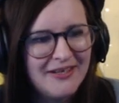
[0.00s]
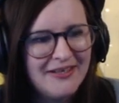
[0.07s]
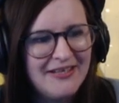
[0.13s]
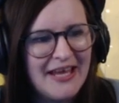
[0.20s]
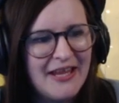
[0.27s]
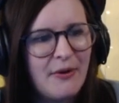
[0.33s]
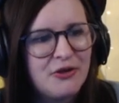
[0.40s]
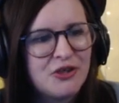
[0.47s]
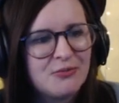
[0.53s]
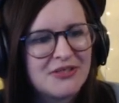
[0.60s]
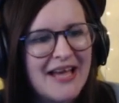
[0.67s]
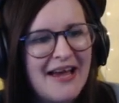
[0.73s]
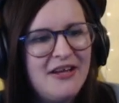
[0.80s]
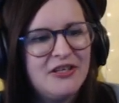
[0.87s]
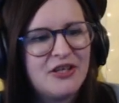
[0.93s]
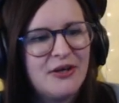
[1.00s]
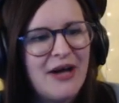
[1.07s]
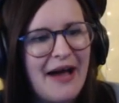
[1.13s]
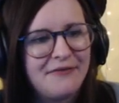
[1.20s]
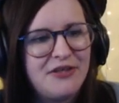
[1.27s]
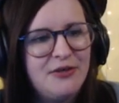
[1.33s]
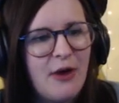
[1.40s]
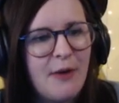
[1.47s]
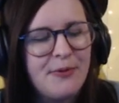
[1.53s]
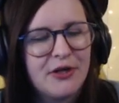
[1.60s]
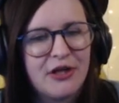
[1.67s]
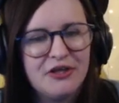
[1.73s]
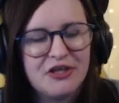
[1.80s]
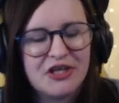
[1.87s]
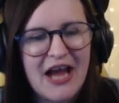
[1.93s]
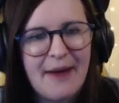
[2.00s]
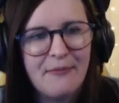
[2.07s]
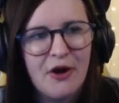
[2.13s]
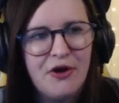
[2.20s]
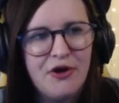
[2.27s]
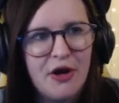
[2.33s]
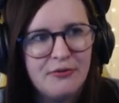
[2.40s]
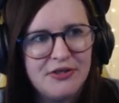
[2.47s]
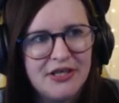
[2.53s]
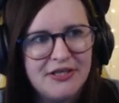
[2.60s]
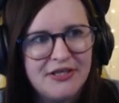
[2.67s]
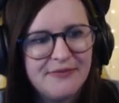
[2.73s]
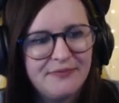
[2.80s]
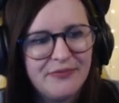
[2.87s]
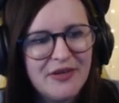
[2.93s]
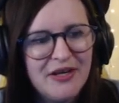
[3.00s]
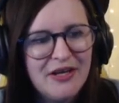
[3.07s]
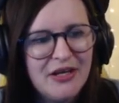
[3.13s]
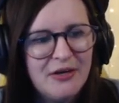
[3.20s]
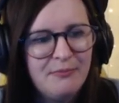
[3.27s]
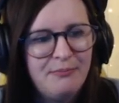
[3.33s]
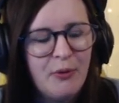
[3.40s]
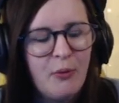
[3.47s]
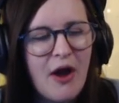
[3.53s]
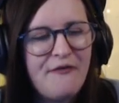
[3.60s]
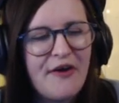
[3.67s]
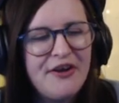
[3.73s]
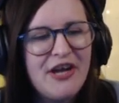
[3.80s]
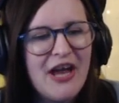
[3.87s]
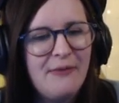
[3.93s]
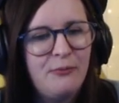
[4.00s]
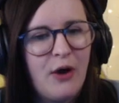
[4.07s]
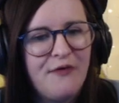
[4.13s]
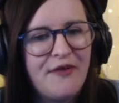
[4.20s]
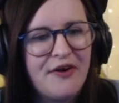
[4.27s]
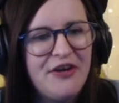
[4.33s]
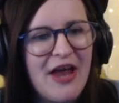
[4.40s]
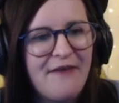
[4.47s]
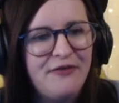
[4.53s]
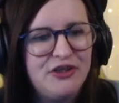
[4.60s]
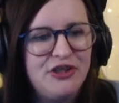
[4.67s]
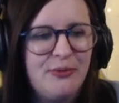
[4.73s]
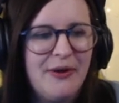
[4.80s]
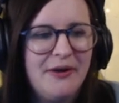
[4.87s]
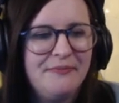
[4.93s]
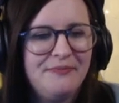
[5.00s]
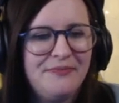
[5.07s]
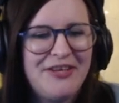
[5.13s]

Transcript: Yeah, they won't jump scare you until after you open and close your camera. Noted. But what if I what if I never do it?